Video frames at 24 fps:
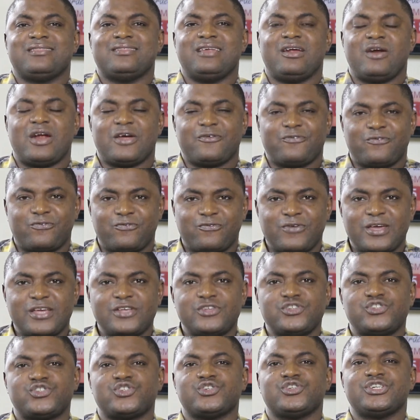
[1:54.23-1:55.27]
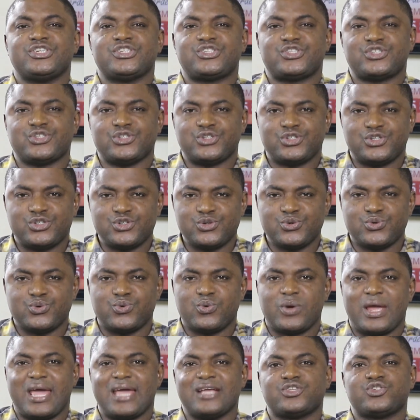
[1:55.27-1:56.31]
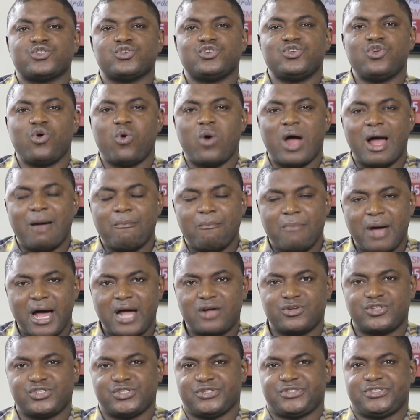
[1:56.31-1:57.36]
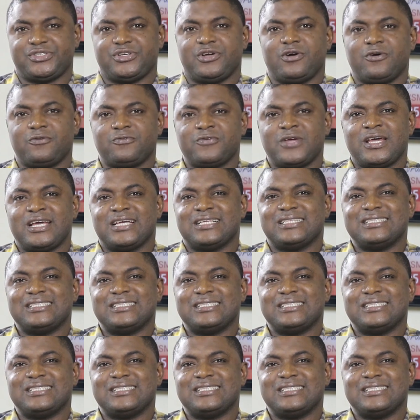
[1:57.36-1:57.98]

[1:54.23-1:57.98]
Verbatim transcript: there are things you need to do and to know about yourself